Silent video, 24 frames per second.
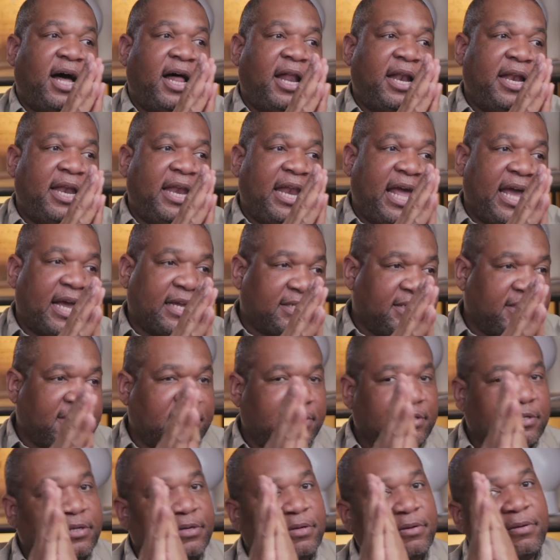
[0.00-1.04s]

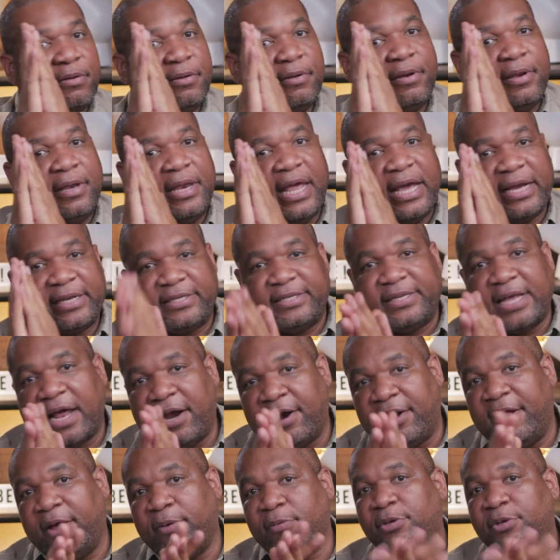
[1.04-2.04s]
next Saturday,